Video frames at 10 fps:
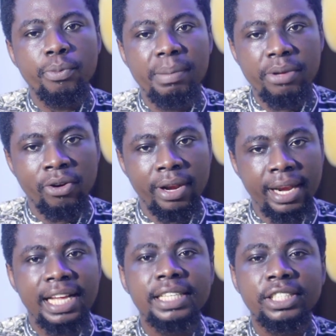Maybe
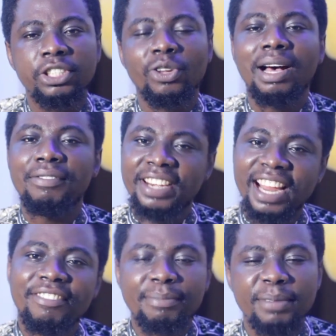unless you have
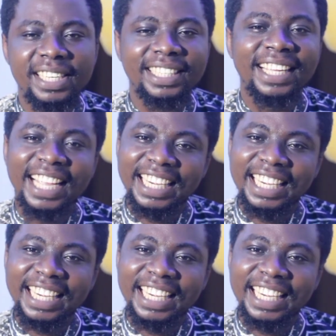enough money,